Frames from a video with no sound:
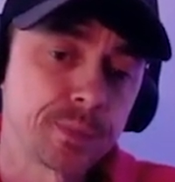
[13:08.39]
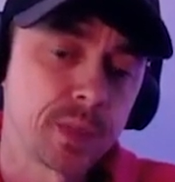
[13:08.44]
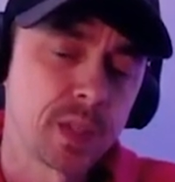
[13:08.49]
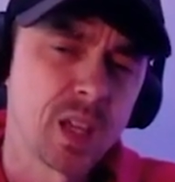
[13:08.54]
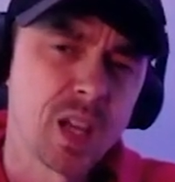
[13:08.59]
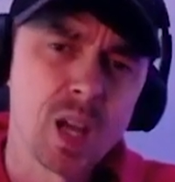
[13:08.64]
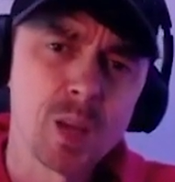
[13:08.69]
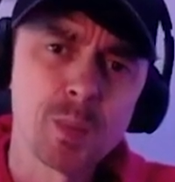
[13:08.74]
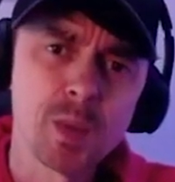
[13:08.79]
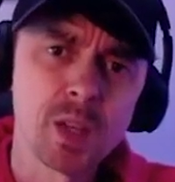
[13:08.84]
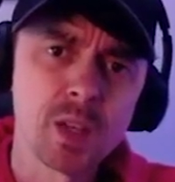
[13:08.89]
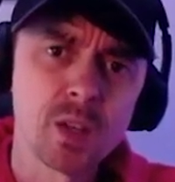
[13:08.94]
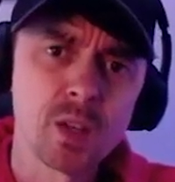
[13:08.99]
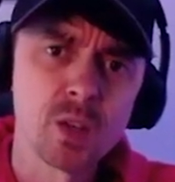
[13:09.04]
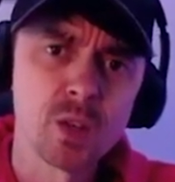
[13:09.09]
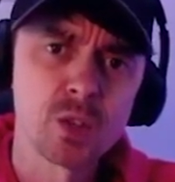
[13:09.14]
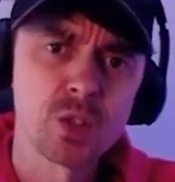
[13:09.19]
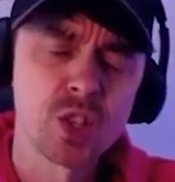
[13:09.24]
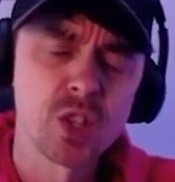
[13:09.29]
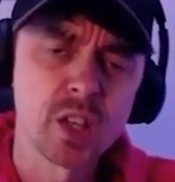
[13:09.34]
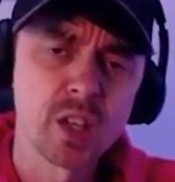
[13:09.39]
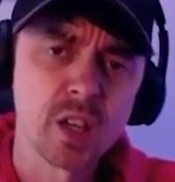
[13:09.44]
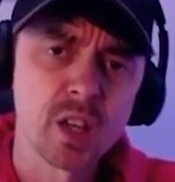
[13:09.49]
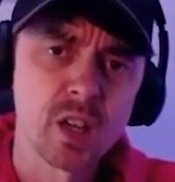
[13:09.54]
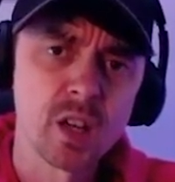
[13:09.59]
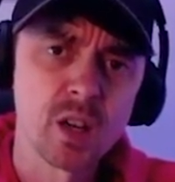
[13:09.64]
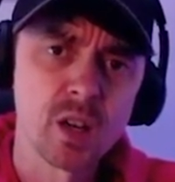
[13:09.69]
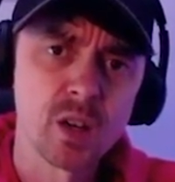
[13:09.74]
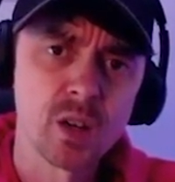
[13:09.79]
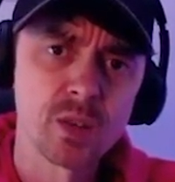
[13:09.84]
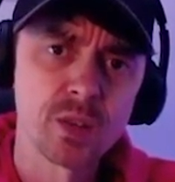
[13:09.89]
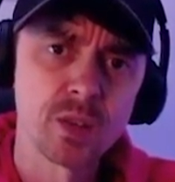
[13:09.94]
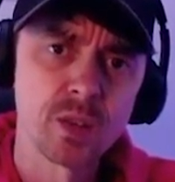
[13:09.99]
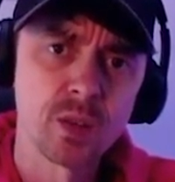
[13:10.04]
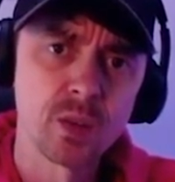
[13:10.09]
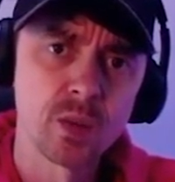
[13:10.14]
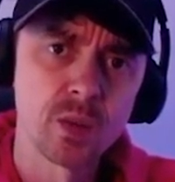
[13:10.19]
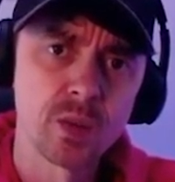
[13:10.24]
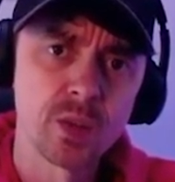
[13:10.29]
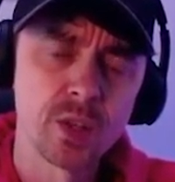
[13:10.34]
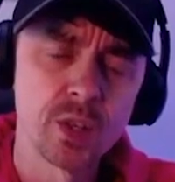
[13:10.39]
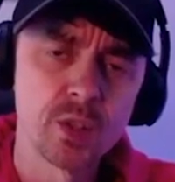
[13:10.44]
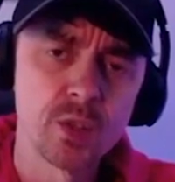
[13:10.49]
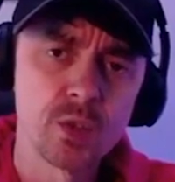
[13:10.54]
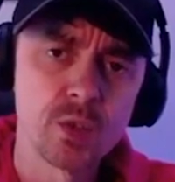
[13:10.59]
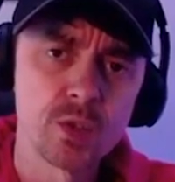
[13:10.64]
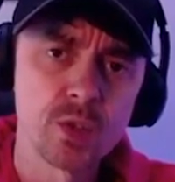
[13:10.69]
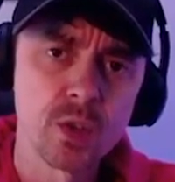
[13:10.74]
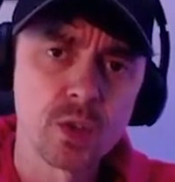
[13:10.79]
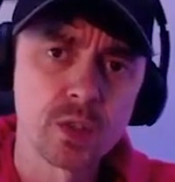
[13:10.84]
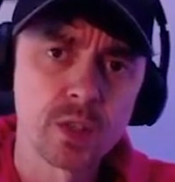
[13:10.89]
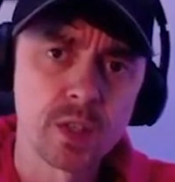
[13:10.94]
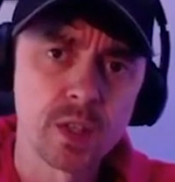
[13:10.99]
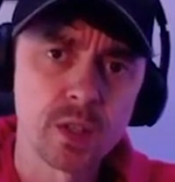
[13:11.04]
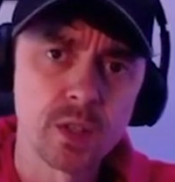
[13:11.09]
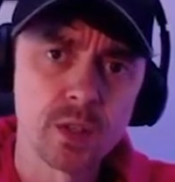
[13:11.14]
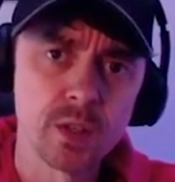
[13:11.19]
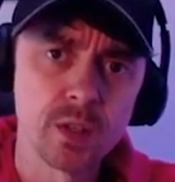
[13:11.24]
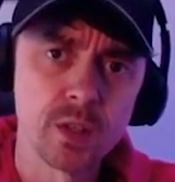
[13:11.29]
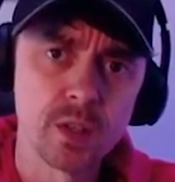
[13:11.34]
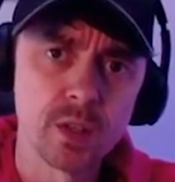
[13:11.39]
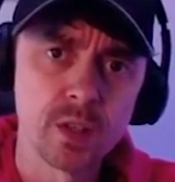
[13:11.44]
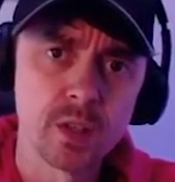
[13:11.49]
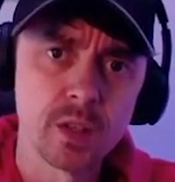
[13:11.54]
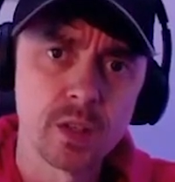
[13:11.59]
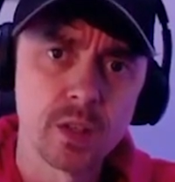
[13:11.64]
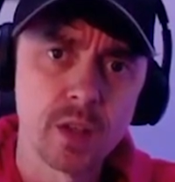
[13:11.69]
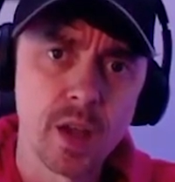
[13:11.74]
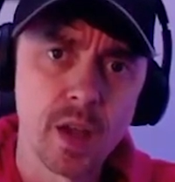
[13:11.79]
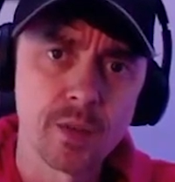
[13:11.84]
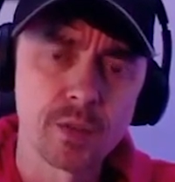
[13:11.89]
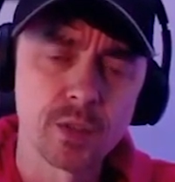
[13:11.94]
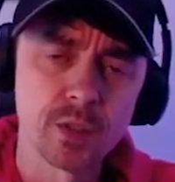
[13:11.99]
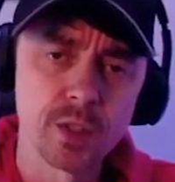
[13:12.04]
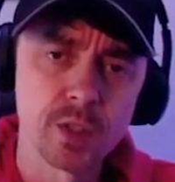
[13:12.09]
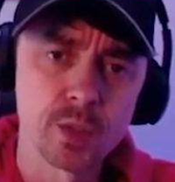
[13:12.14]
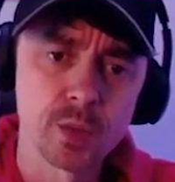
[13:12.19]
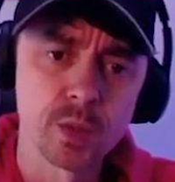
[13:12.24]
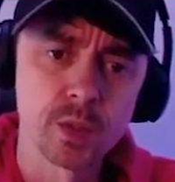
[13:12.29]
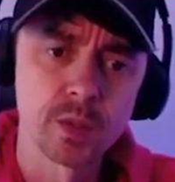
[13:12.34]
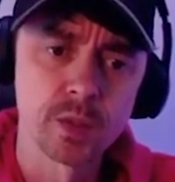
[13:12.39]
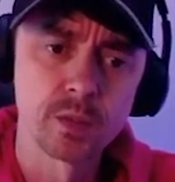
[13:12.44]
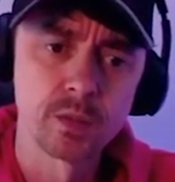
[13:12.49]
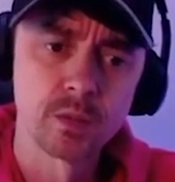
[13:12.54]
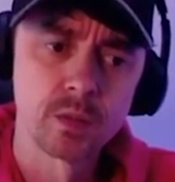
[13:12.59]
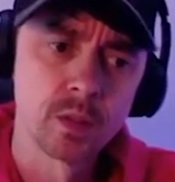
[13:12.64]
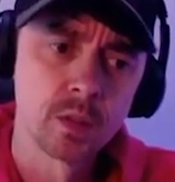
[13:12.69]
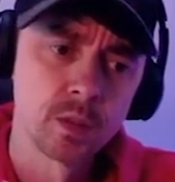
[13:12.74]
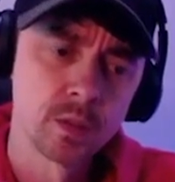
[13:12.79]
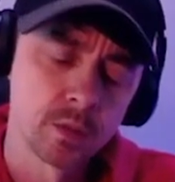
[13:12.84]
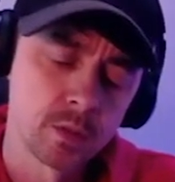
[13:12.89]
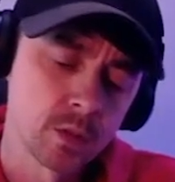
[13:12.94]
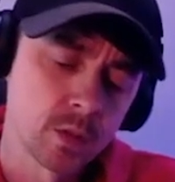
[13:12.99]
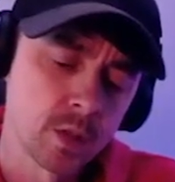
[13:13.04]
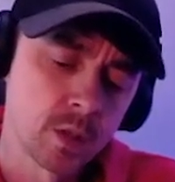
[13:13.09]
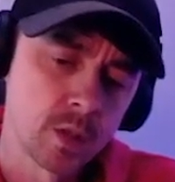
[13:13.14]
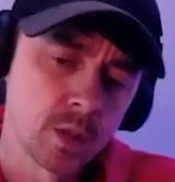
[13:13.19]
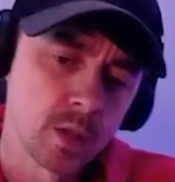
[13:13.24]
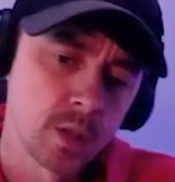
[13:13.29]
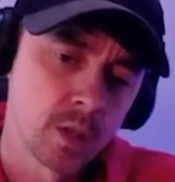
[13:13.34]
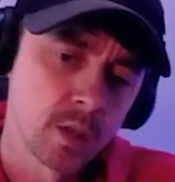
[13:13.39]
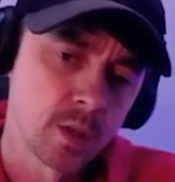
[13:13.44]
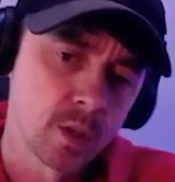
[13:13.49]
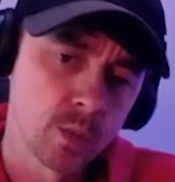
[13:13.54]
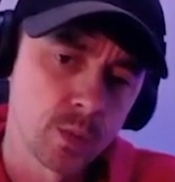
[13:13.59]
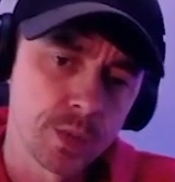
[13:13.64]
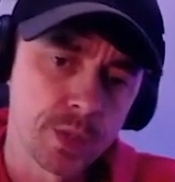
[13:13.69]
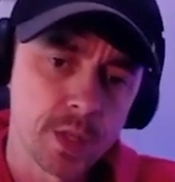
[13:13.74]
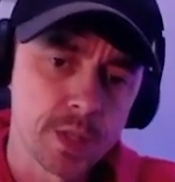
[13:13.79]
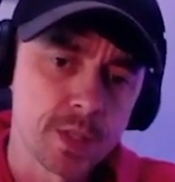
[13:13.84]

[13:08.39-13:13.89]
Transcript: I may go check out their new song together after this one. With that